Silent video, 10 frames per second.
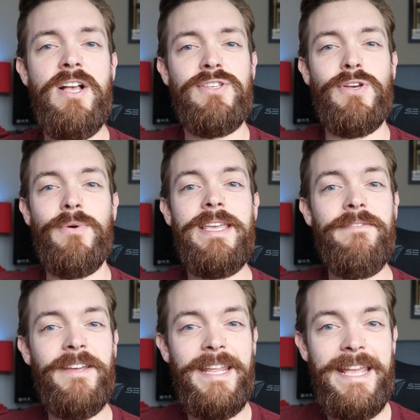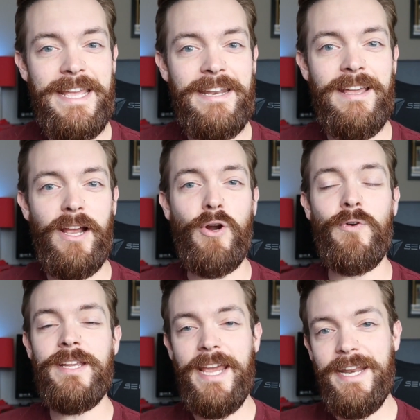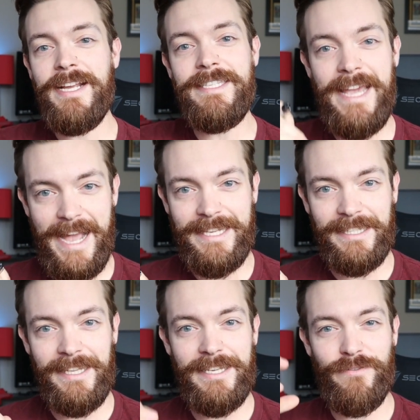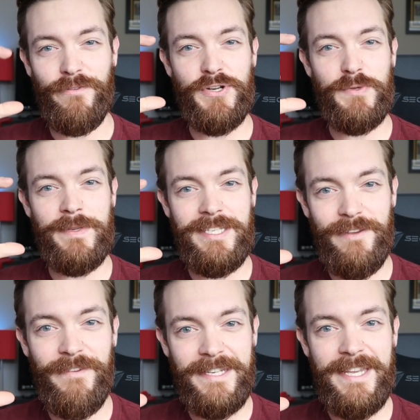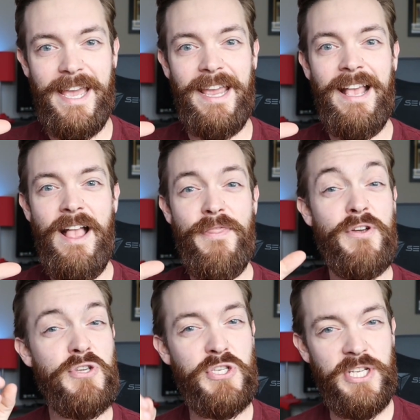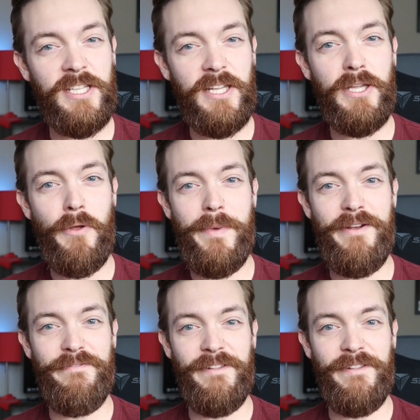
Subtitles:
So even in creating a task list for a specific day, there's still a little bit of